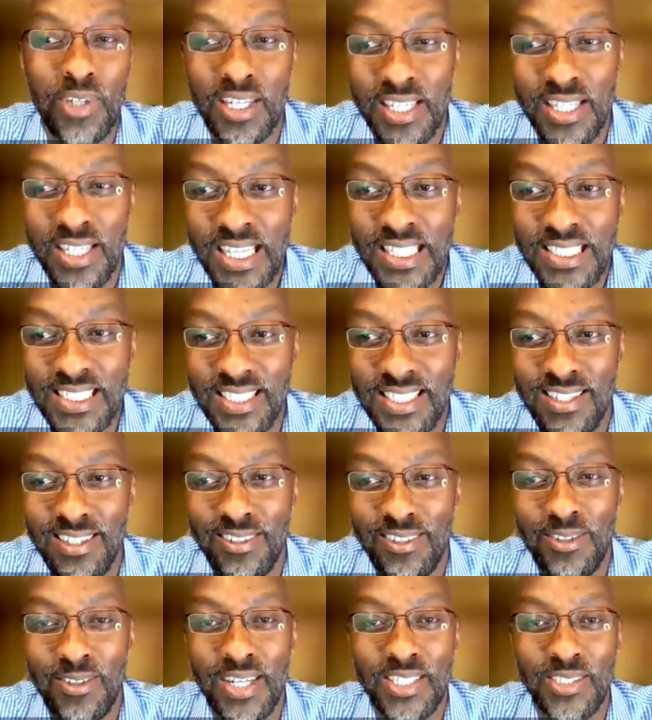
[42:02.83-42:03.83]
your ducks in a
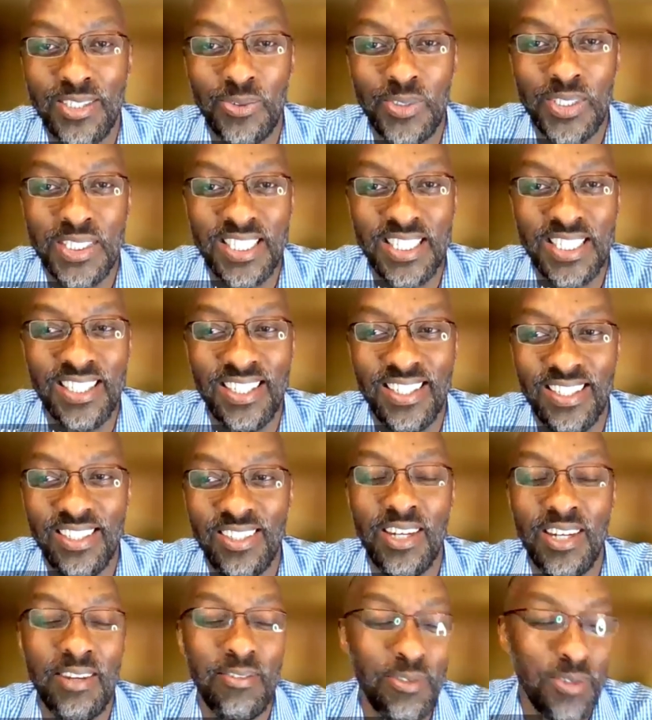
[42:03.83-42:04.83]
row as we said
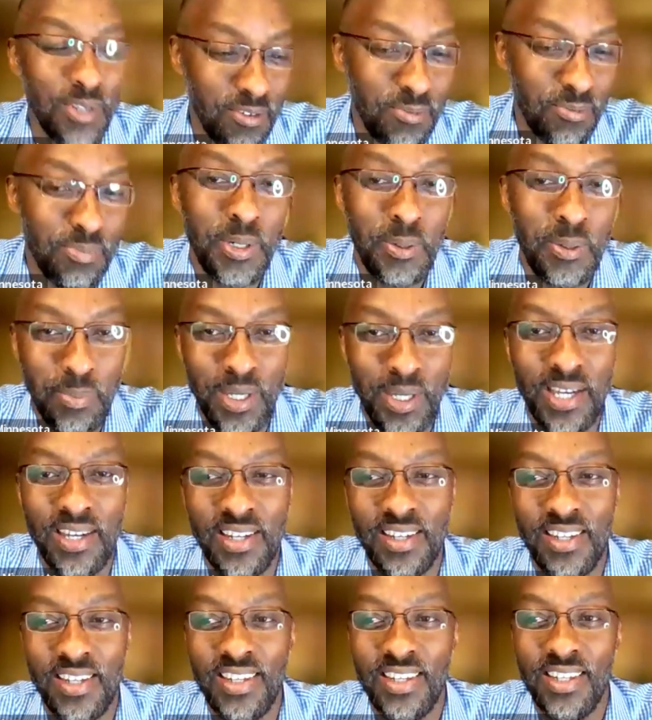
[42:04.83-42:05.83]
you have to have
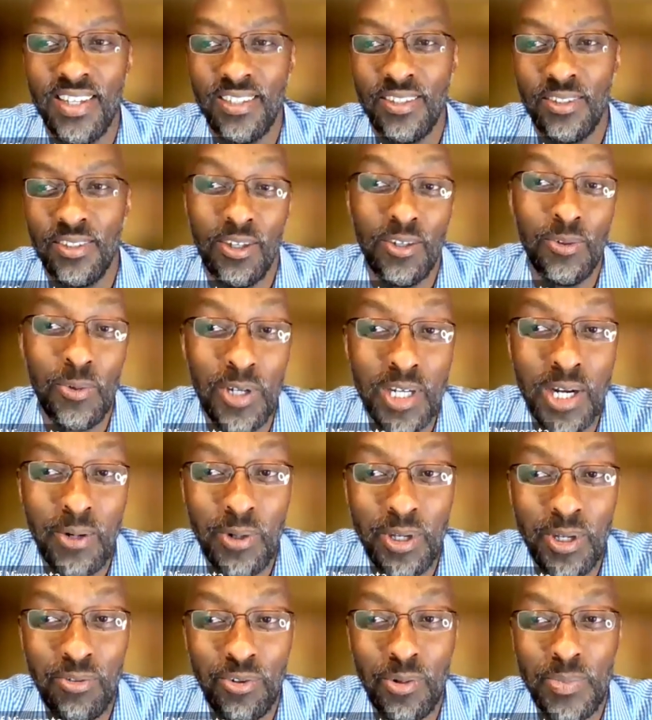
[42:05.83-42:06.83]
prepared don't walk
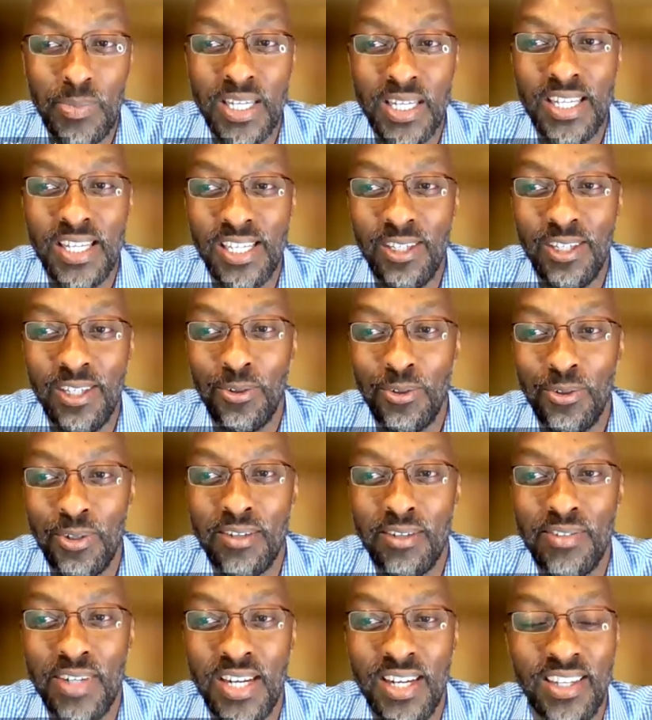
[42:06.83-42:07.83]
away from a deal you could
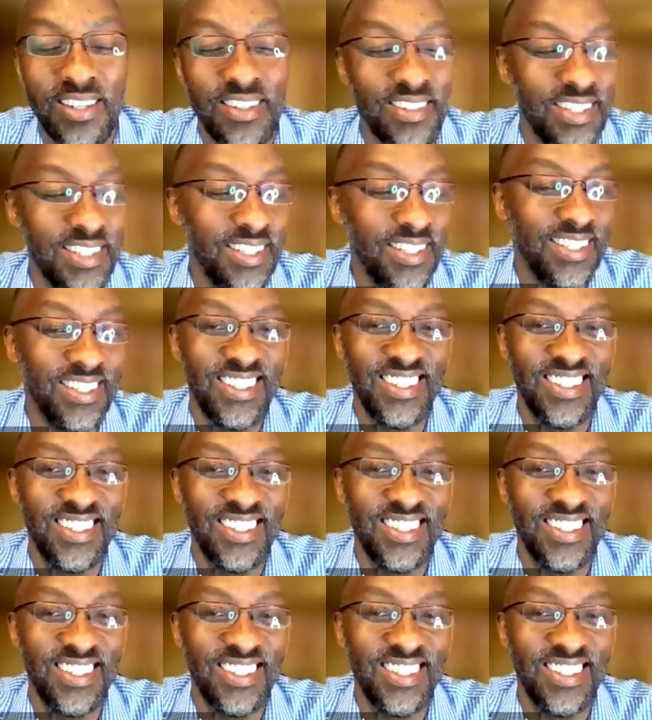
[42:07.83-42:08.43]
have had right